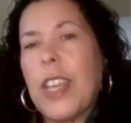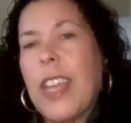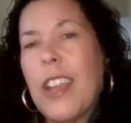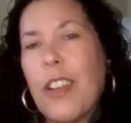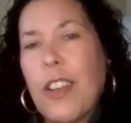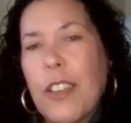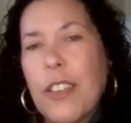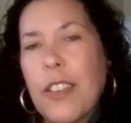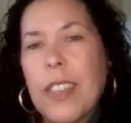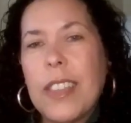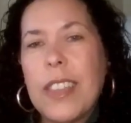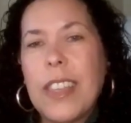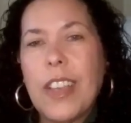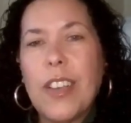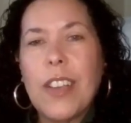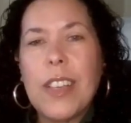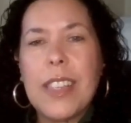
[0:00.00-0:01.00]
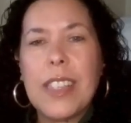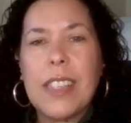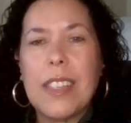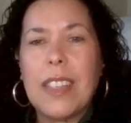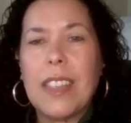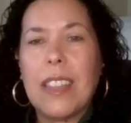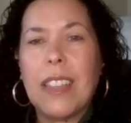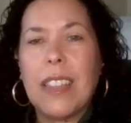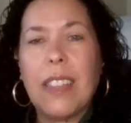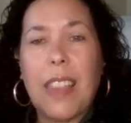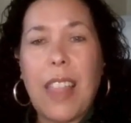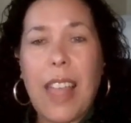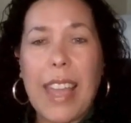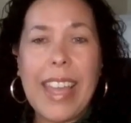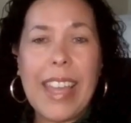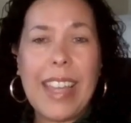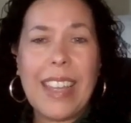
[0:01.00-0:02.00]
share that there is
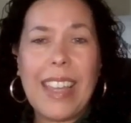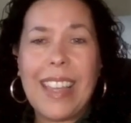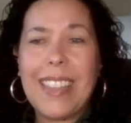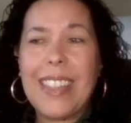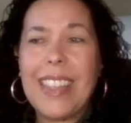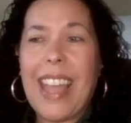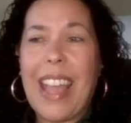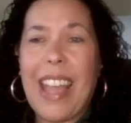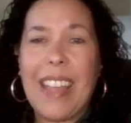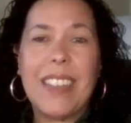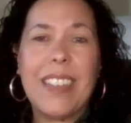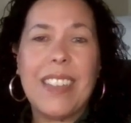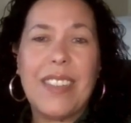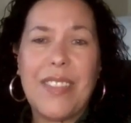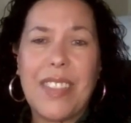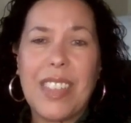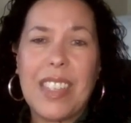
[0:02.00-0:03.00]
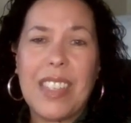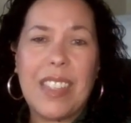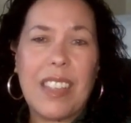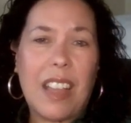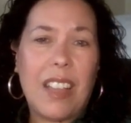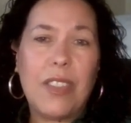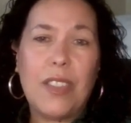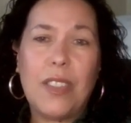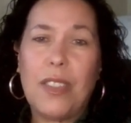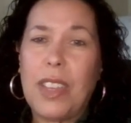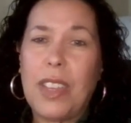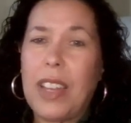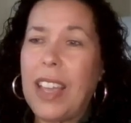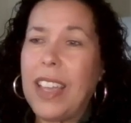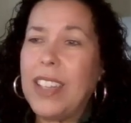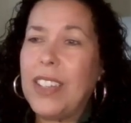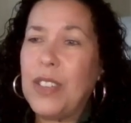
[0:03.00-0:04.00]
light at the end of this tunnel.
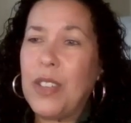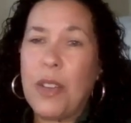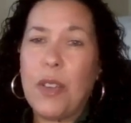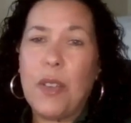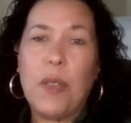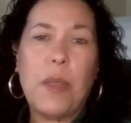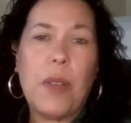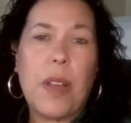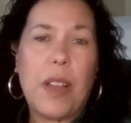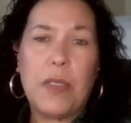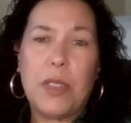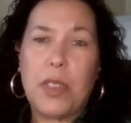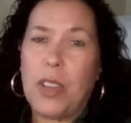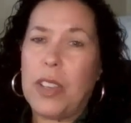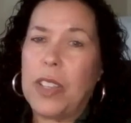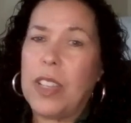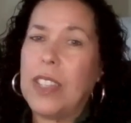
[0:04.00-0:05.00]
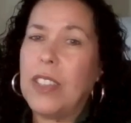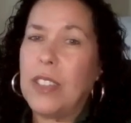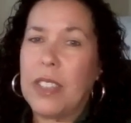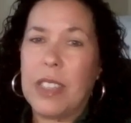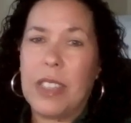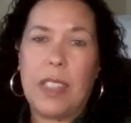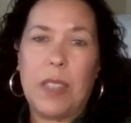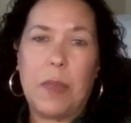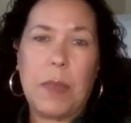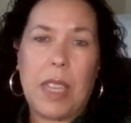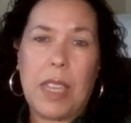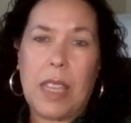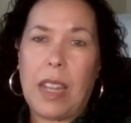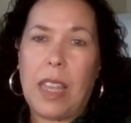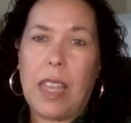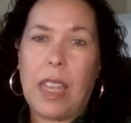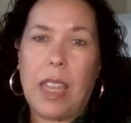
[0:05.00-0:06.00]
And I know how dark it looks in the
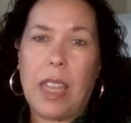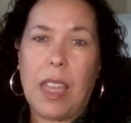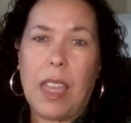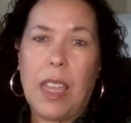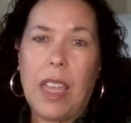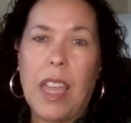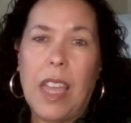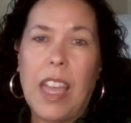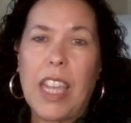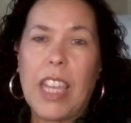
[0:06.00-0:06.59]
beginning,